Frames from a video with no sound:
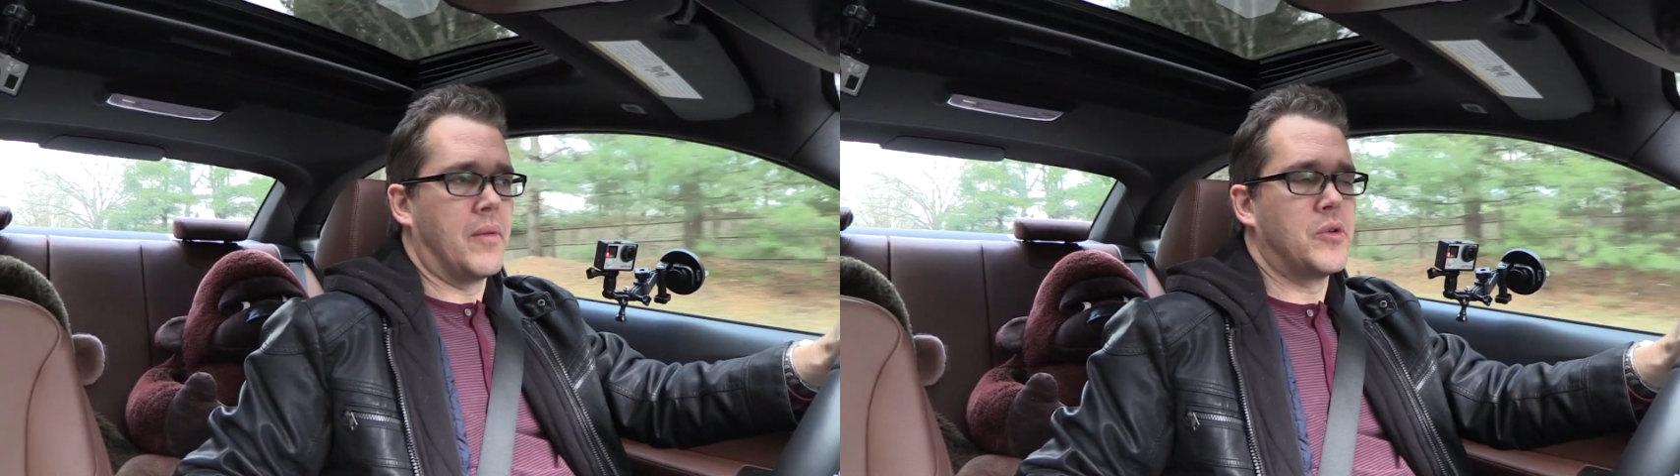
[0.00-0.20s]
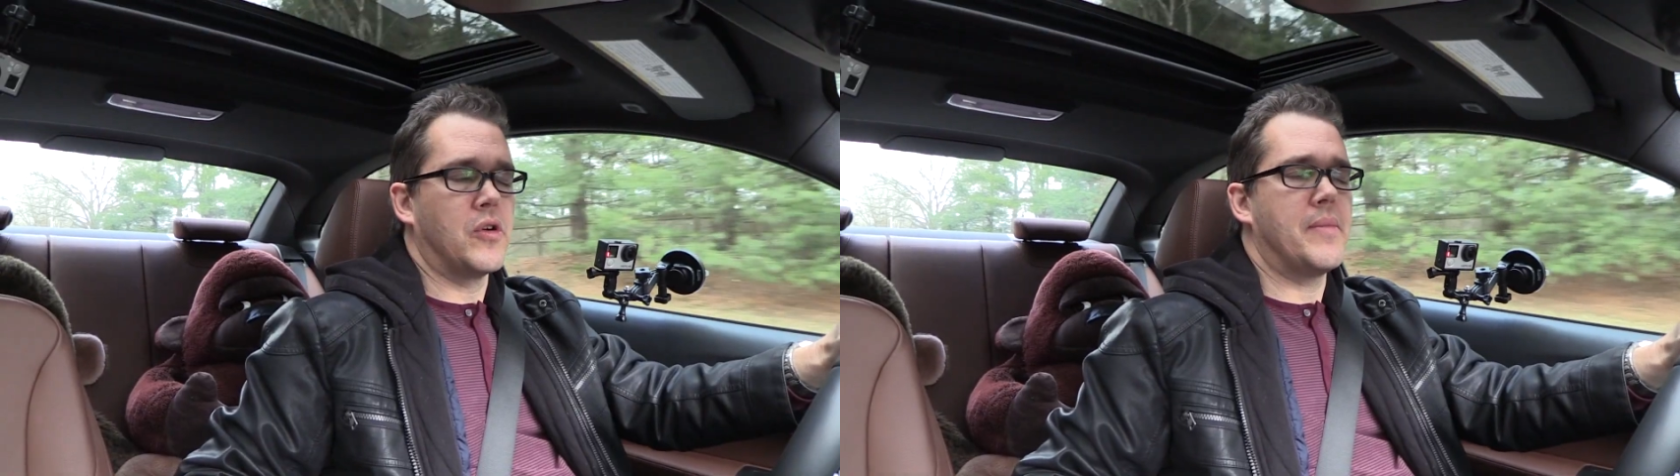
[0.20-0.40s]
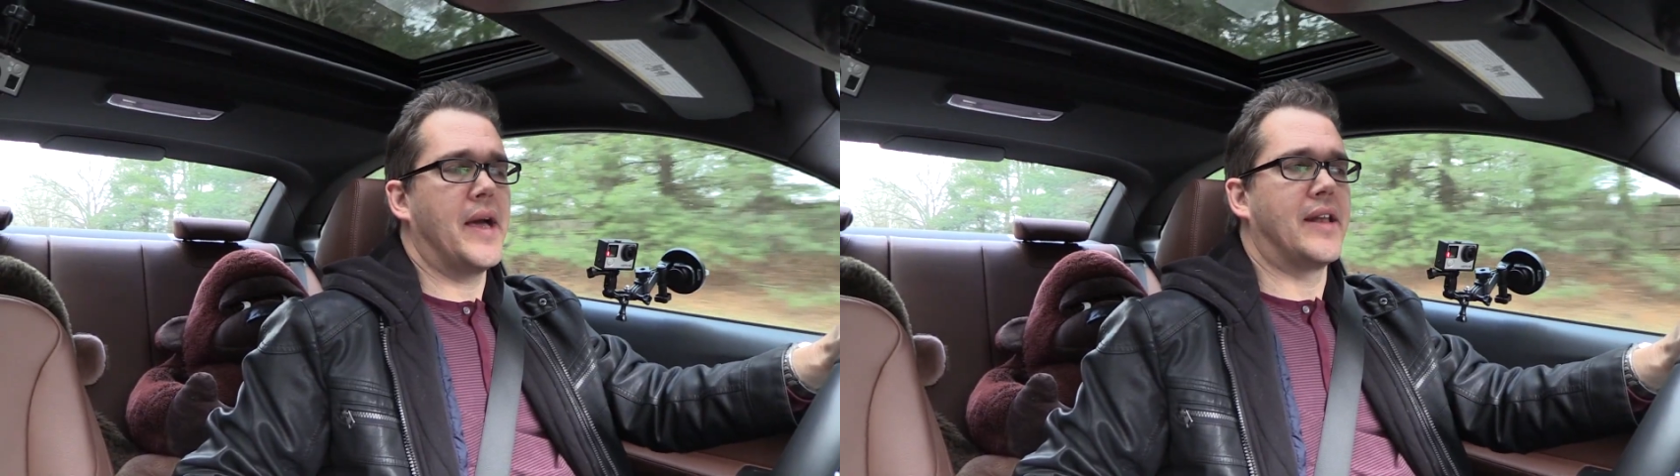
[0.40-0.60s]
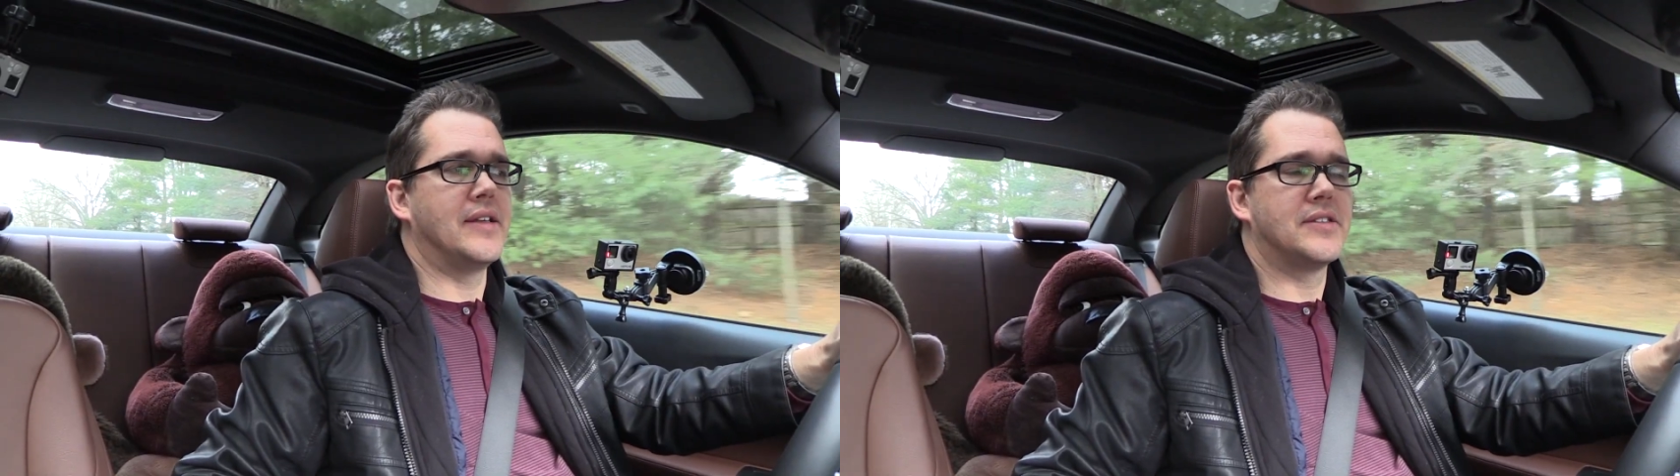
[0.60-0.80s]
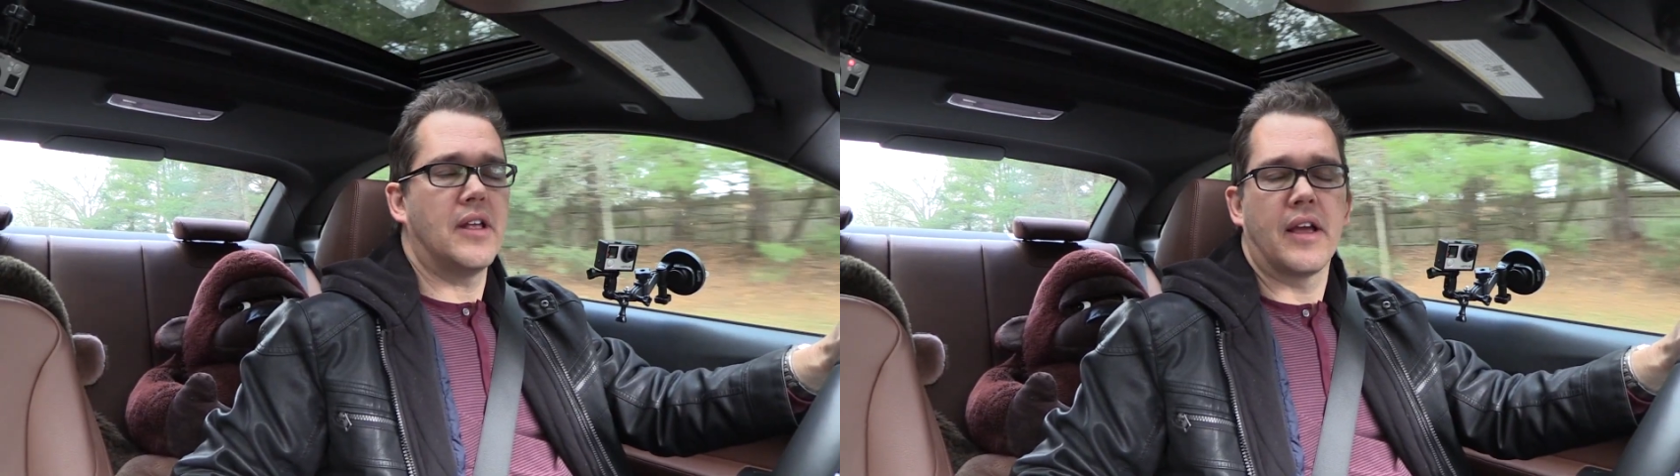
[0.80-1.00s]
I'm talking about
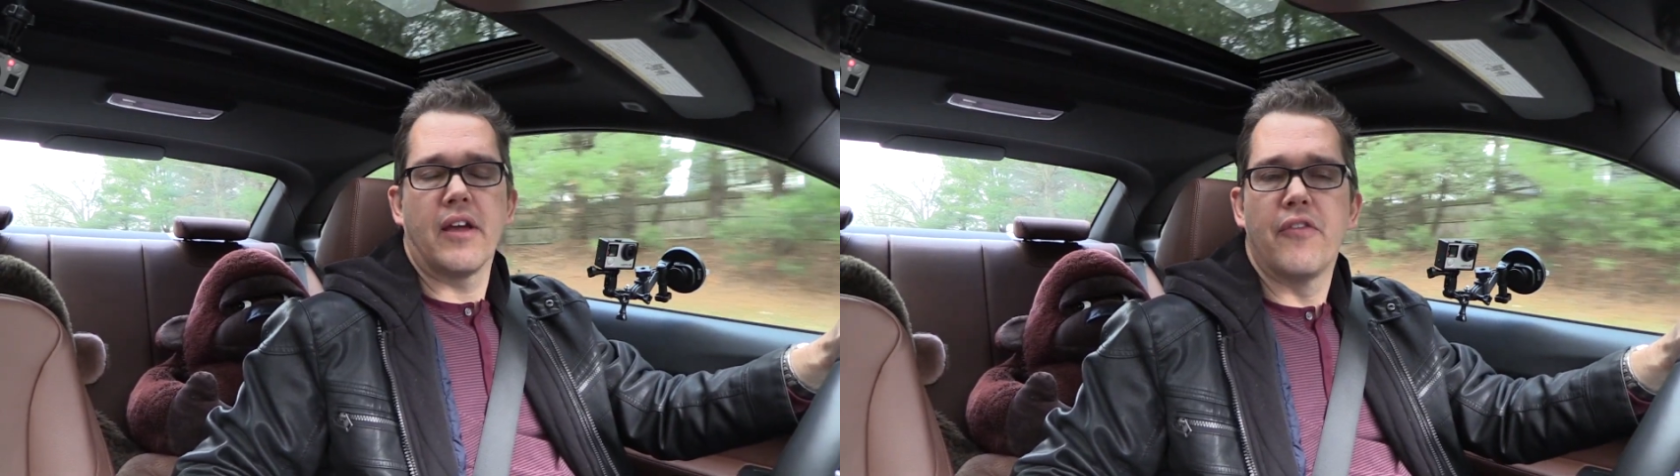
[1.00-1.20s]
is like a